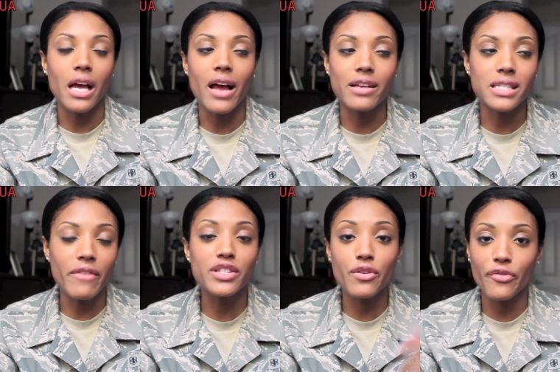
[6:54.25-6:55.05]

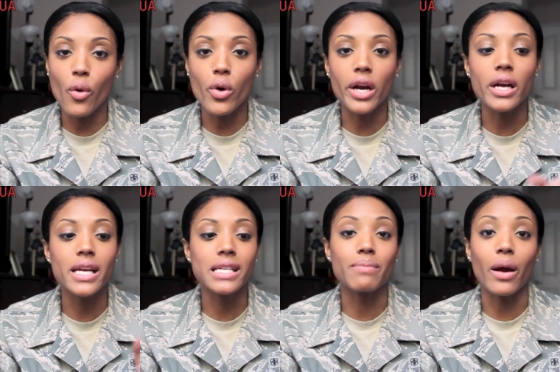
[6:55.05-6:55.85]
7 to 4
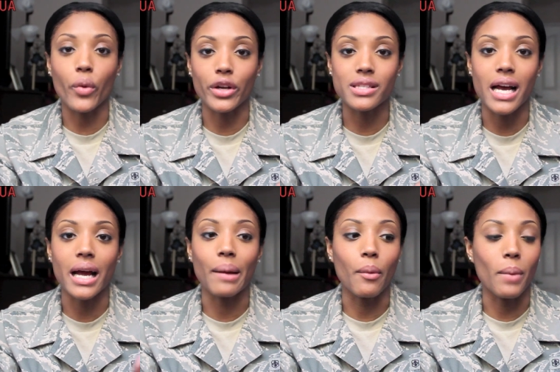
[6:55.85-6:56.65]
is my work
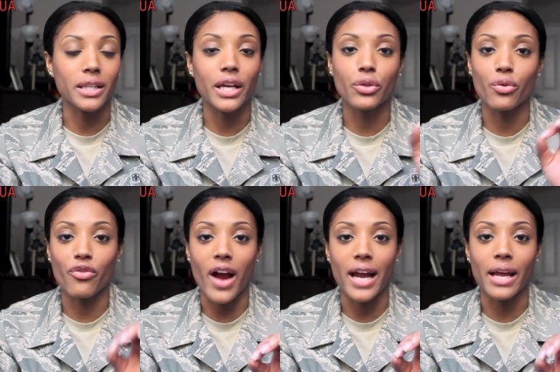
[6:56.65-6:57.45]
time, Monday through
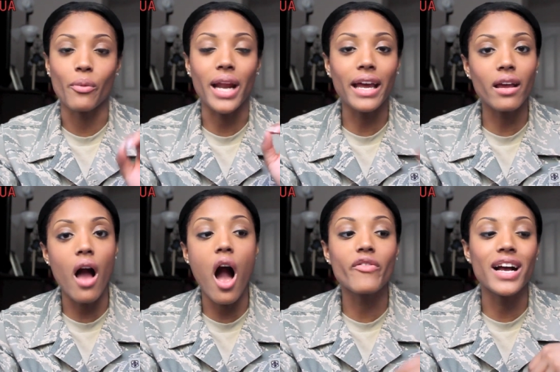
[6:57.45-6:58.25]
Friday. When I get
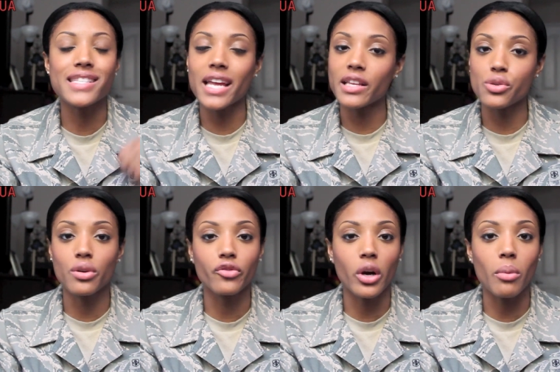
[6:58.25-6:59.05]
off, I take this
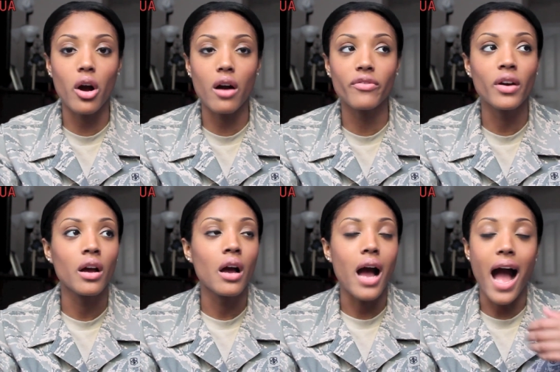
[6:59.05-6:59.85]
uniform off.
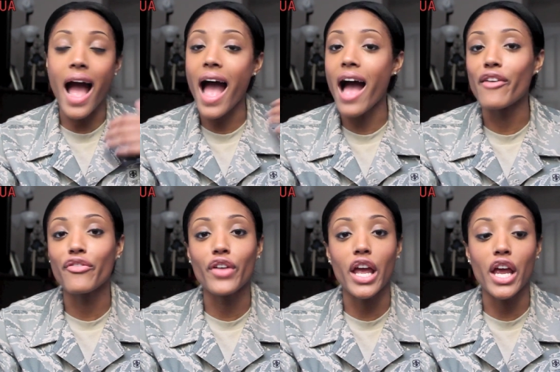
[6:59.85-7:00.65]
I
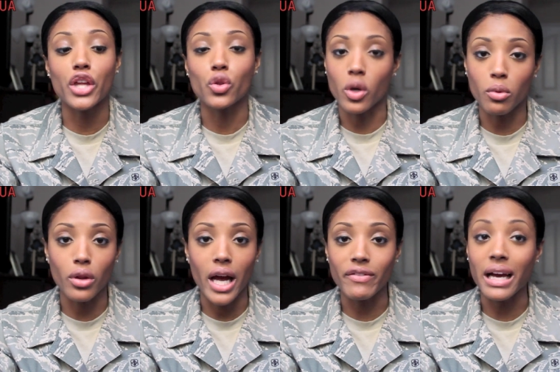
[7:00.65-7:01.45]
have a normal
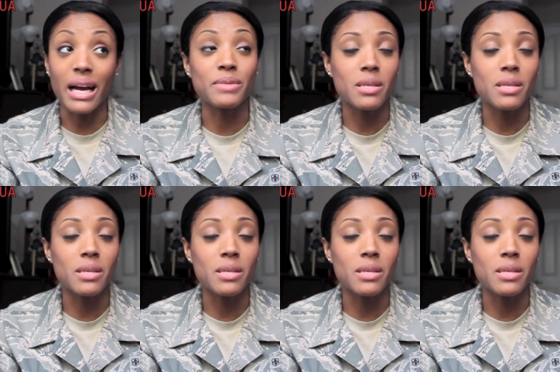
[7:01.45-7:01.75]
life. I come to